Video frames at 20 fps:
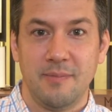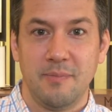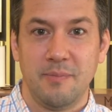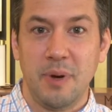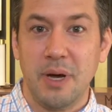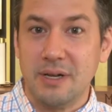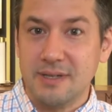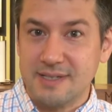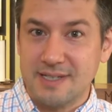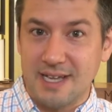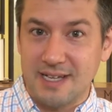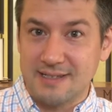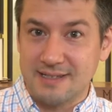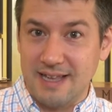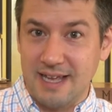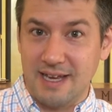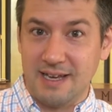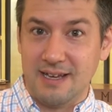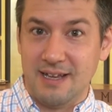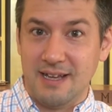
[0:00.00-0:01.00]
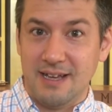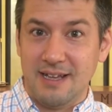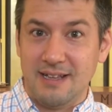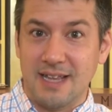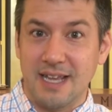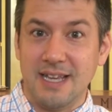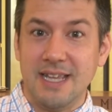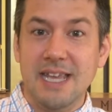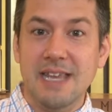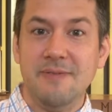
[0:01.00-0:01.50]
Paul says that
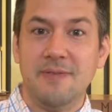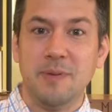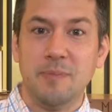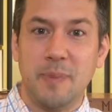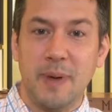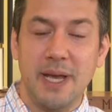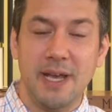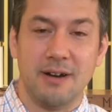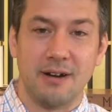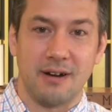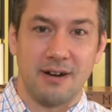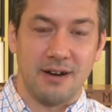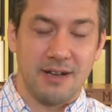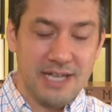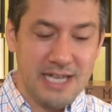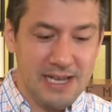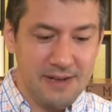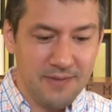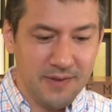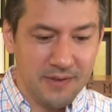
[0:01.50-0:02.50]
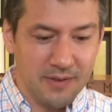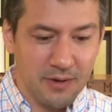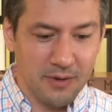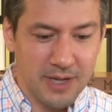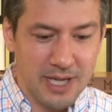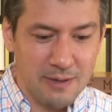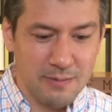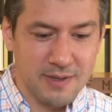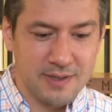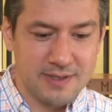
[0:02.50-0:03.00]
even Peter, even
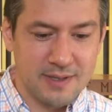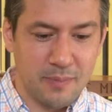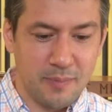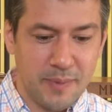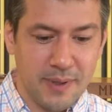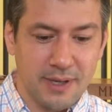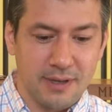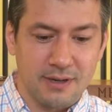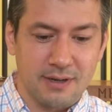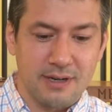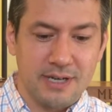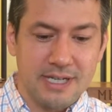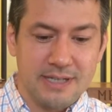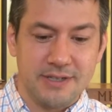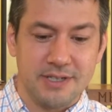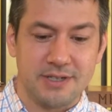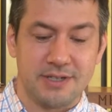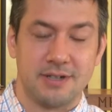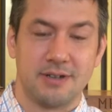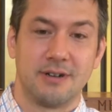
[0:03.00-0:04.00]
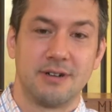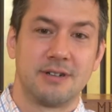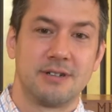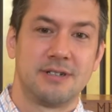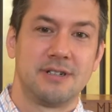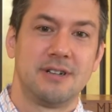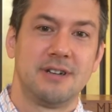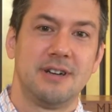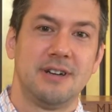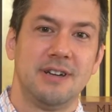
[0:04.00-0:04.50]
he was a pillar in the church,
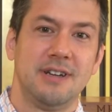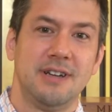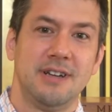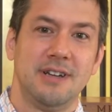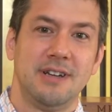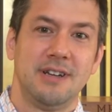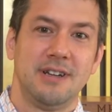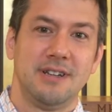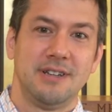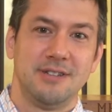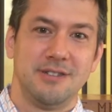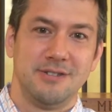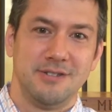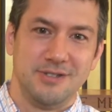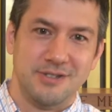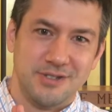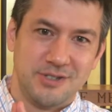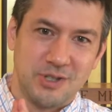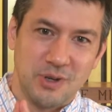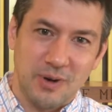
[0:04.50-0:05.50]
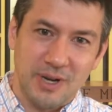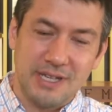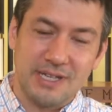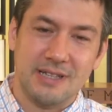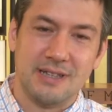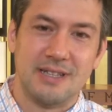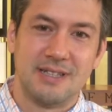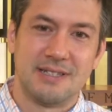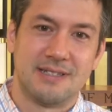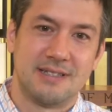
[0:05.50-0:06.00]
joined
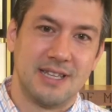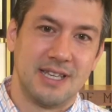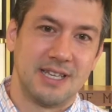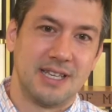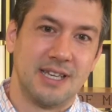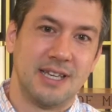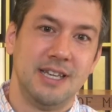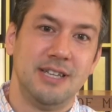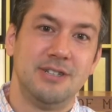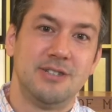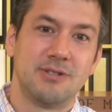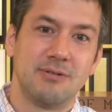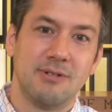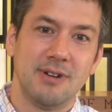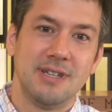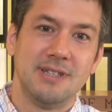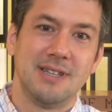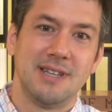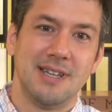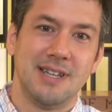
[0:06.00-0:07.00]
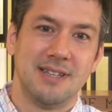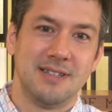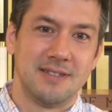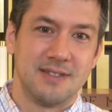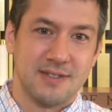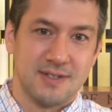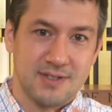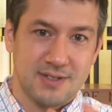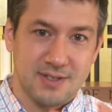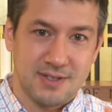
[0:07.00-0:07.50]
in this thinking. He joined in
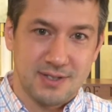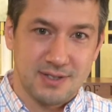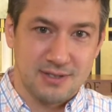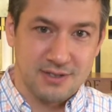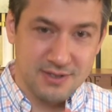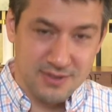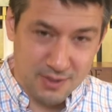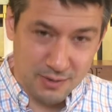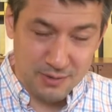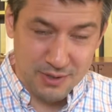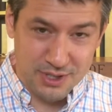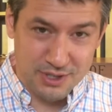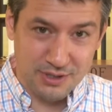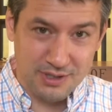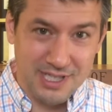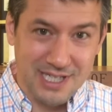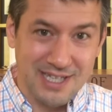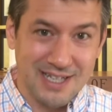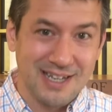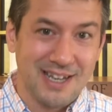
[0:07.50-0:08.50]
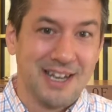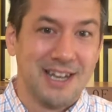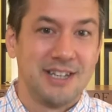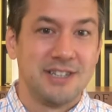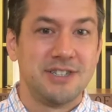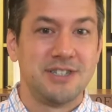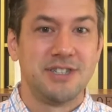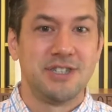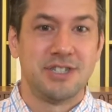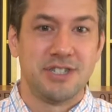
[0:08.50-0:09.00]
socially
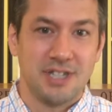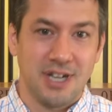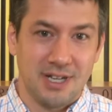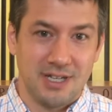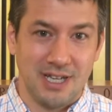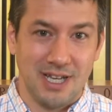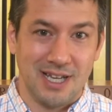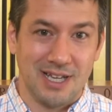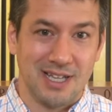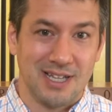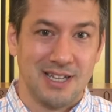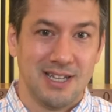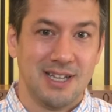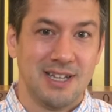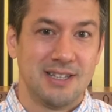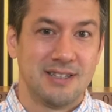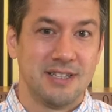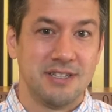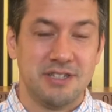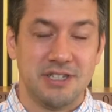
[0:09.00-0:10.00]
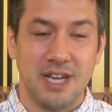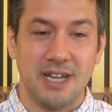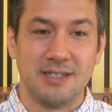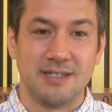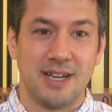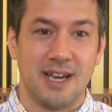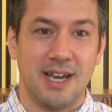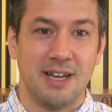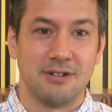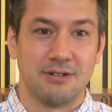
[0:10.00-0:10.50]
shunning the
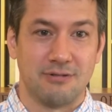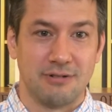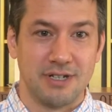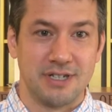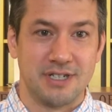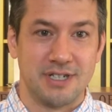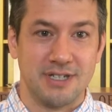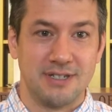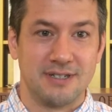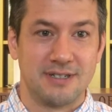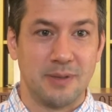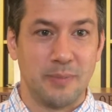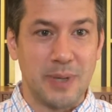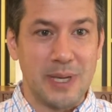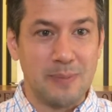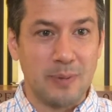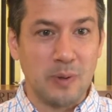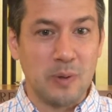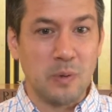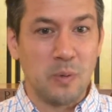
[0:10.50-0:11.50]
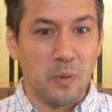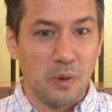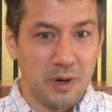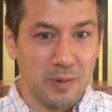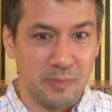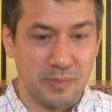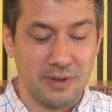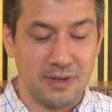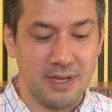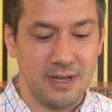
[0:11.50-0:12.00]
Gentile Christians, the people who
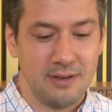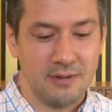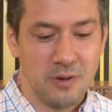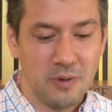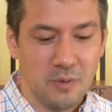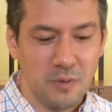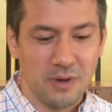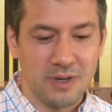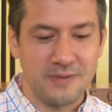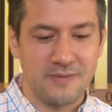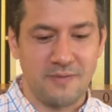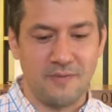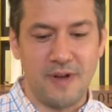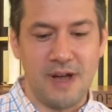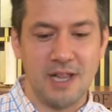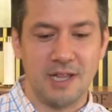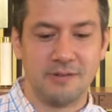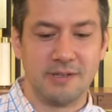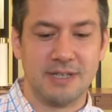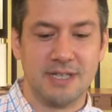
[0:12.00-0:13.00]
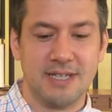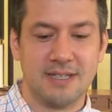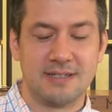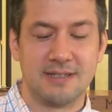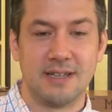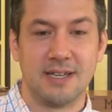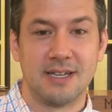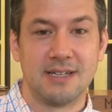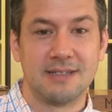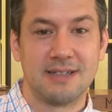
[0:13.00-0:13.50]
weren't following these
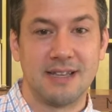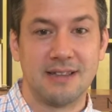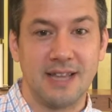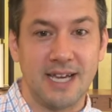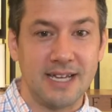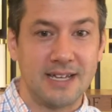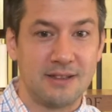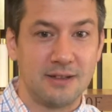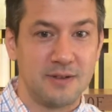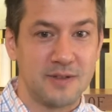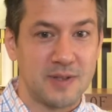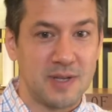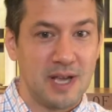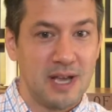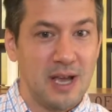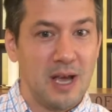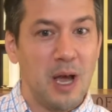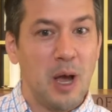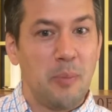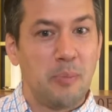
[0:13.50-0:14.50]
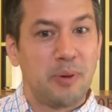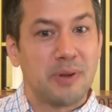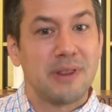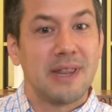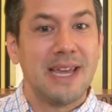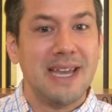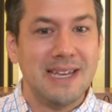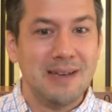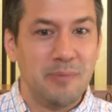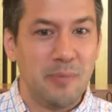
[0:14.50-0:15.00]
things. And like those
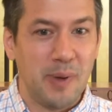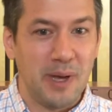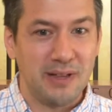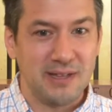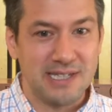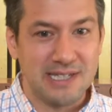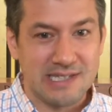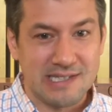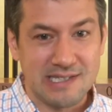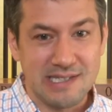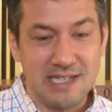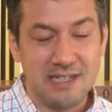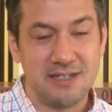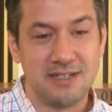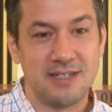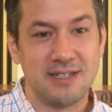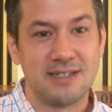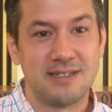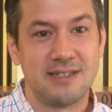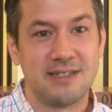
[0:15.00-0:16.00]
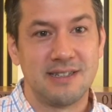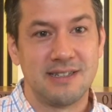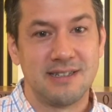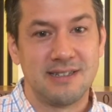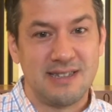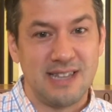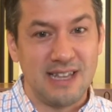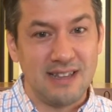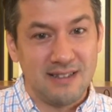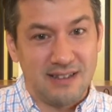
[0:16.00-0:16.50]
plain belly sneeches,
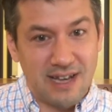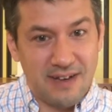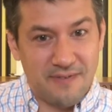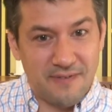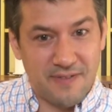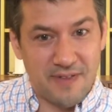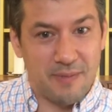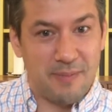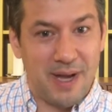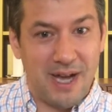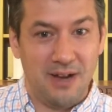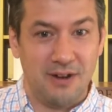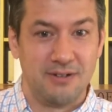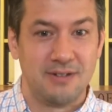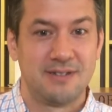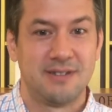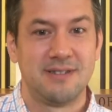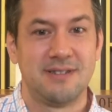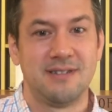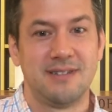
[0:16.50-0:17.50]
they left them out.